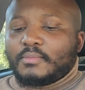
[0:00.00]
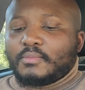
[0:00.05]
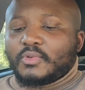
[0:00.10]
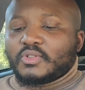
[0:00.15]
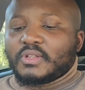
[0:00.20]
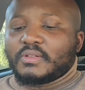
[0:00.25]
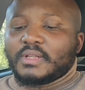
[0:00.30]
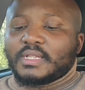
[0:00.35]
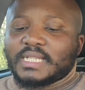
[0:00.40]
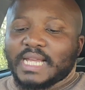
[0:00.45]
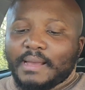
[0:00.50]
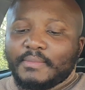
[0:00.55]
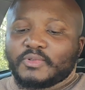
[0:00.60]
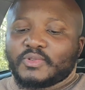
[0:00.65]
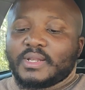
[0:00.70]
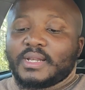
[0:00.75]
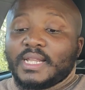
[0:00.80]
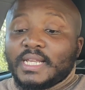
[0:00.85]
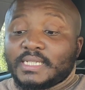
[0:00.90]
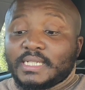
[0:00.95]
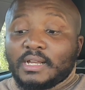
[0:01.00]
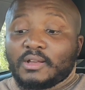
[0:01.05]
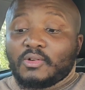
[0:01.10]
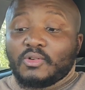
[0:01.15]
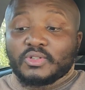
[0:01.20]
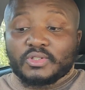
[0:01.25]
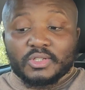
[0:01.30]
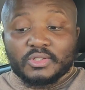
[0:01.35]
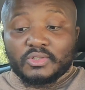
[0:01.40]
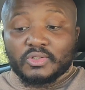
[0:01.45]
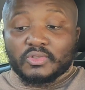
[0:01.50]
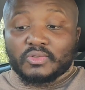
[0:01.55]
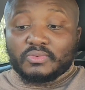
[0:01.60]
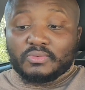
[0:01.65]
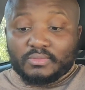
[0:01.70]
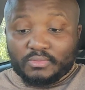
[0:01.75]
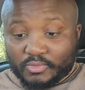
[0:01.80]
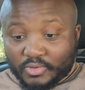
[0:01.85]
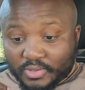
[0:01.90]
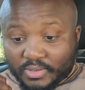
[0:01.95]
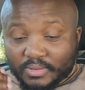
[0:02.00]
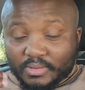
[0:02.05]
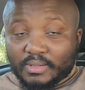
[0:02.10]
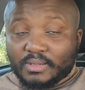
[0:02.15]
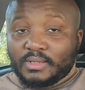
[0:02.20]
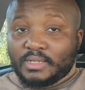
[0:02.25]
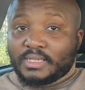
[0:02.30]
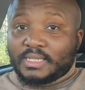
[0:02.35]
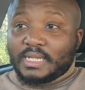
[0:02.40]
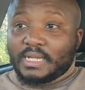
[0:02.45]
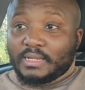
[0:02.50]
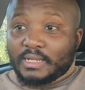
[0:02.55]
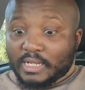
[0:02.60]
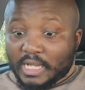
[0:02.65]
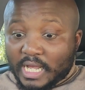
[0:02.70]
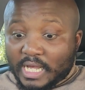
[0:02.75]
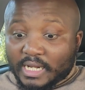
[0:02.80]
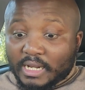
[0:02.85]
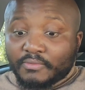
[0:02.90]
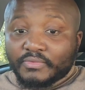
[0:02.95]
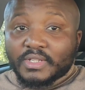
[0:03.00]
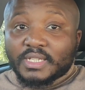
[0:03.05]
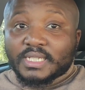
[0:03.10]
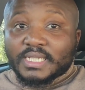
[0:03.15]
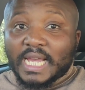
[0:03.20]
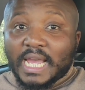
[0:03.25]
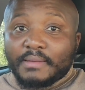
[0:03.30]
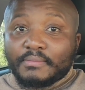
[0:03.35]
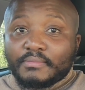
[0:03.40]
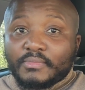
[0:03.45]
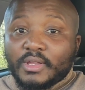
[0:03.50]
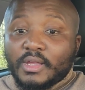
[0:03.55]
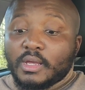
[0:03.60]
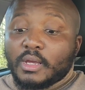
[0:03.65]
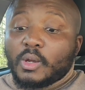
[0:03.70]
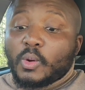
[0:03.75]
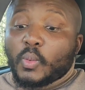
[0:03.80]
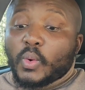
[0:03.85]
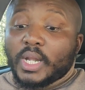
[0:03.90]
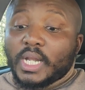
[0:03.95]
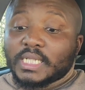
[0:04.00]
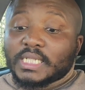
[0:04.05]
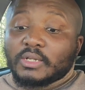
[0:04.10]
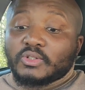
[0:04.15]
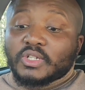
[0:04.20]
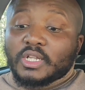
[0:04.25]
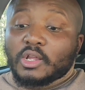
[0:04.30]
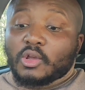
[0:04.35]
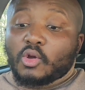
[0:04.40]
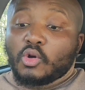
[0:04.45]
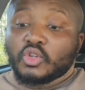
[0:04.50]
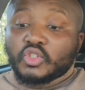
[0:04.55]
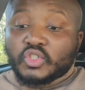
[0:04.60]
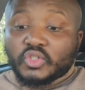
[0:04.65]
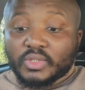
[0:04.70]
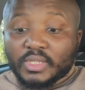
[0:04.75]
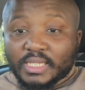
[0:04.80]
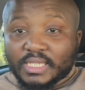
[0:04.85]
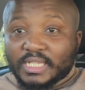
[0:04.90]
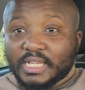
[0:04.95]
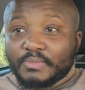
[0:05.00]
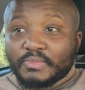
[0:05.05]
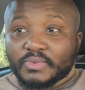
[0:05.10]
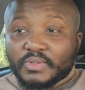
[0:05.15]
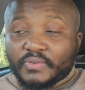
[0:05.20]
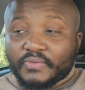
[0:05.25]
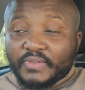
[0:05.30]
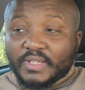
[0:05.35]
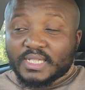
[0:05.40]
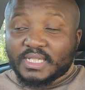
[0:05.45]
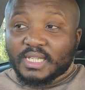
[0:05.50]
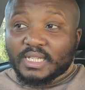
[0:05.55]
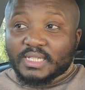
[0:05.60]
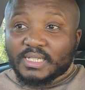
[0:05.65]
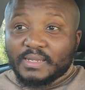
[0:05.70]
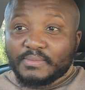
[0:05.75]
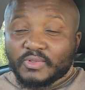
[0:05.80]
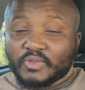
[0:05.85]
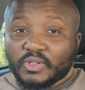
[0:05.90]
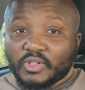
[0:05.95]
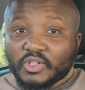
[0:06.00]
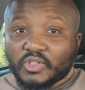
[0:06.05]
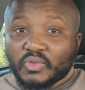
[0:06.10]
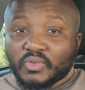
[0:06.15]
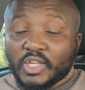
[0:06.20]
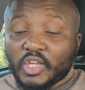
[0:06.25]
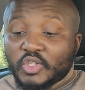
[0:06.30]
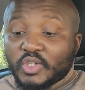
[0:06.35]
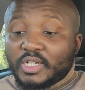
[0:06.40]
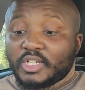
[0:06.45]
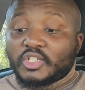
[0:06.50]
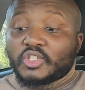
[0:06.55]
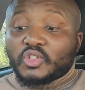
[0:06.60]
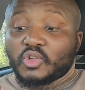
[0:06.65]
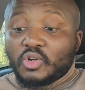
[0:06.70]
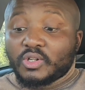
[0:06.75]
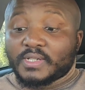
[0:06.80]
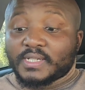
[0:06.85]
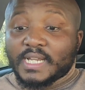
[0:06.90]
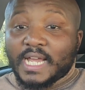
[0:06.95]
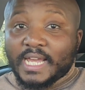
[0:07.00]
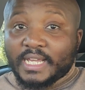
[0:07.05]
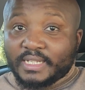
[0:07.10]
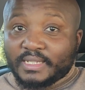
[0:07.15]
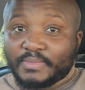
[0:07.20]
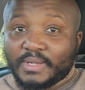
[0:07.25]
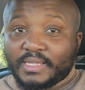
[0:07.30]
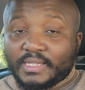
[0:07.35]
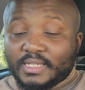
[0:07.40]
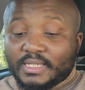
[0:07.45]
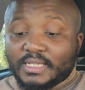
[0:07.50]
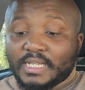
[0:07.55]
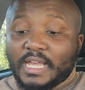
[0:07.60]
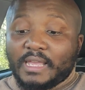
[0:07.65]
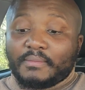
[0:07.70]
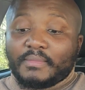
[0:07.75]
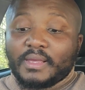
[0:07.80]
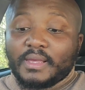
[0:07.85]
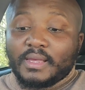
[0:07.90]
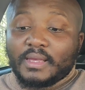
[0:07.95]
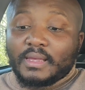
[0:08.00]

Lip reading: Most of the times when Leinster goes around this time, when Leinster usually goes to the teams, visiting teams 22, they usually score tries by this time.